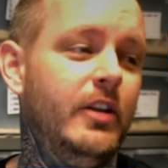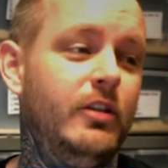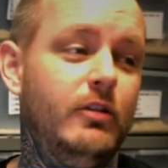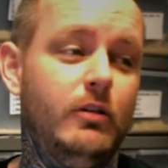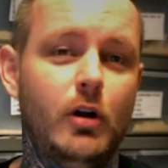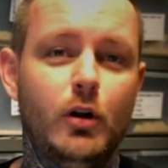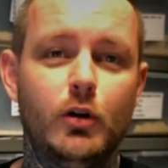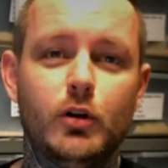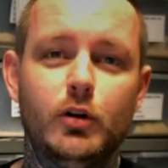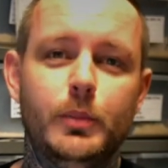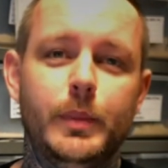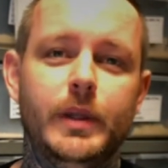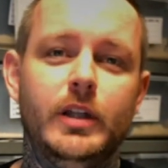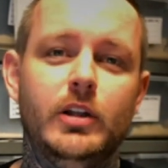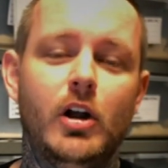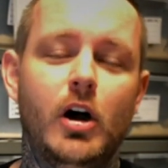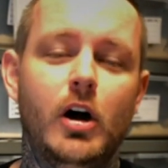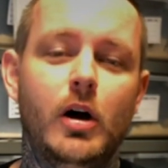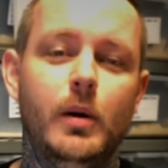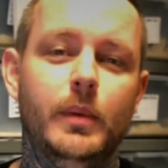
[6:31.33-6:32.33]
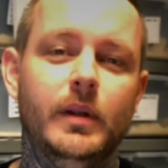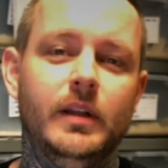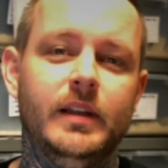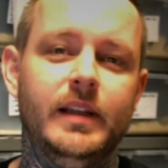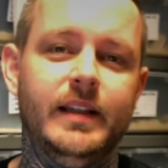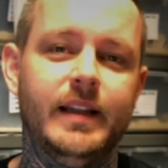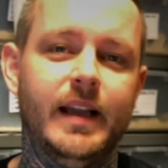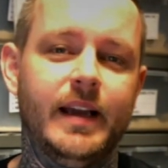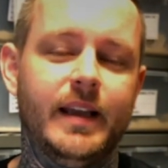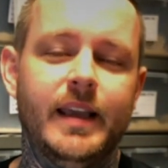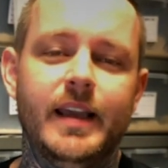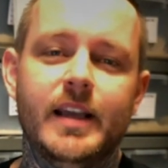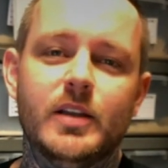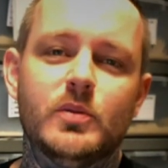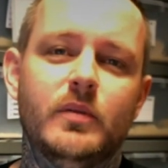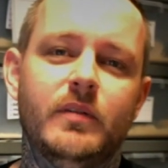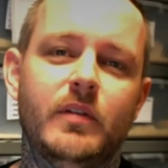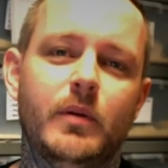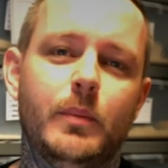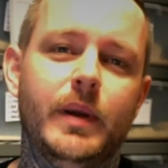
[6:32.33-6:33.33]
They're all going to be normal. In that
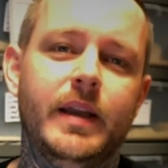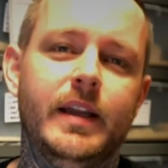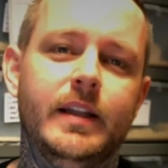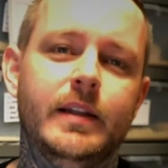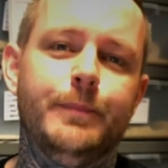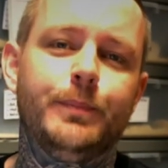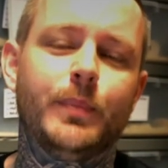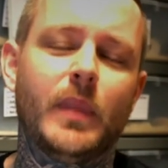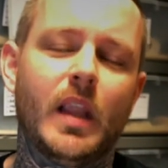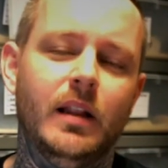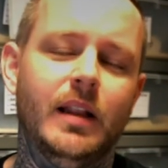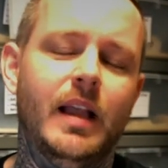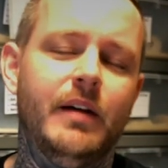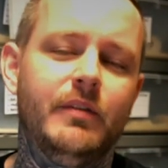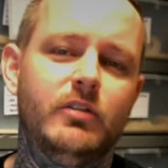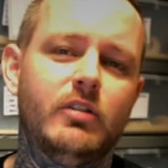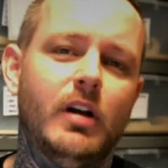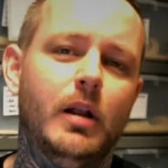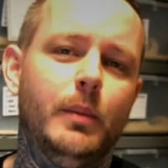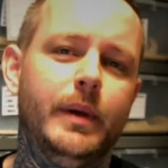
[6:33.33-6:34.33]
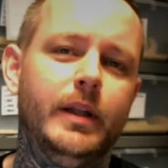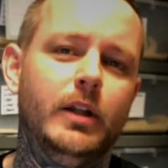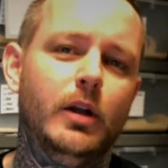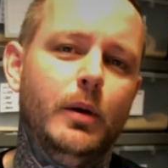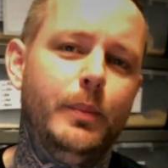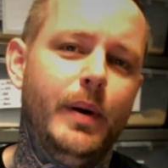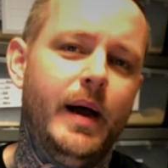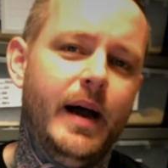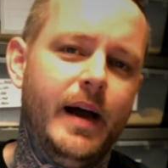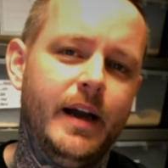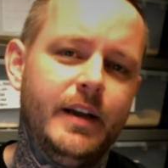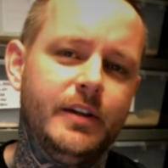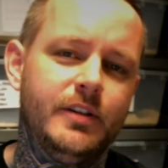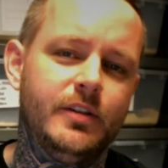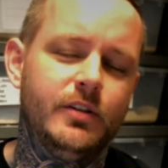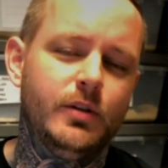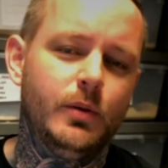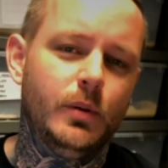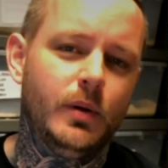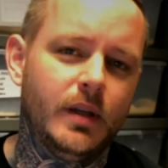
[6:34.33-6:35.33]
case, with it being a lavender being pied
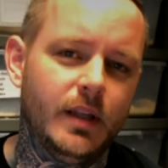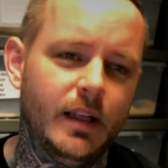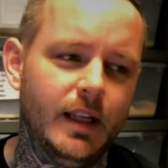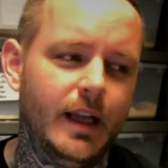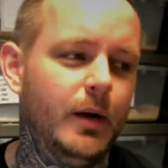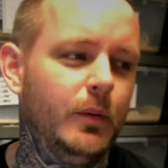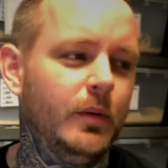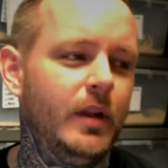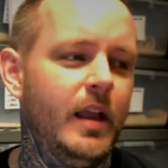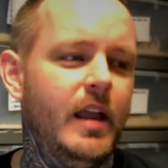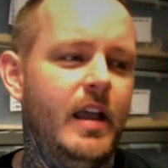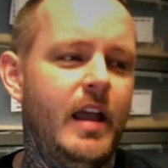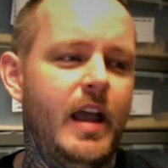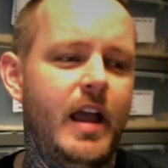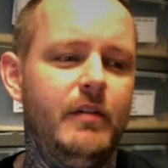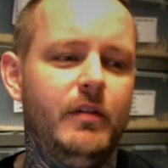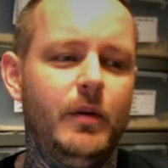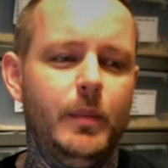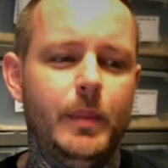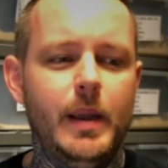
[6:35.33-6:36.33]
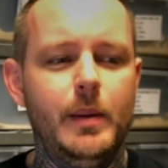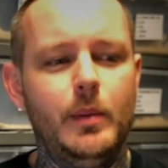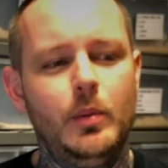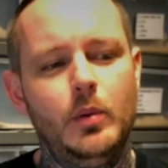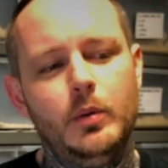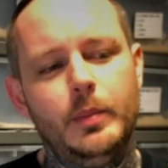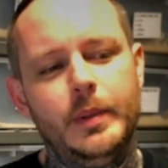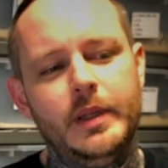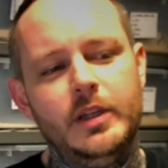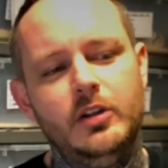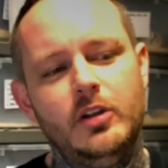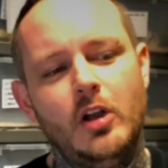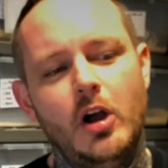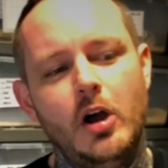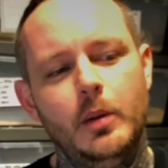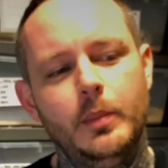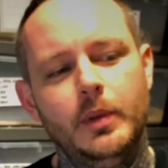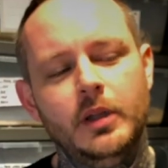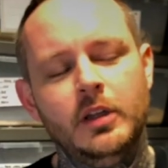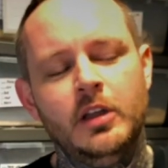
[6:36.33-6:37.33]
to a clown, every baby will be
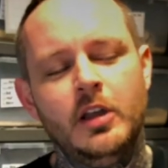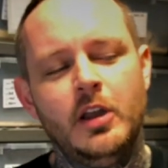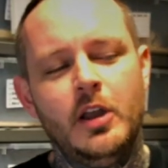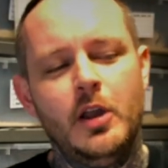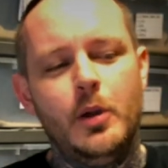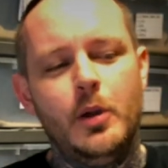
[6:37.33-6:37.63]
normal,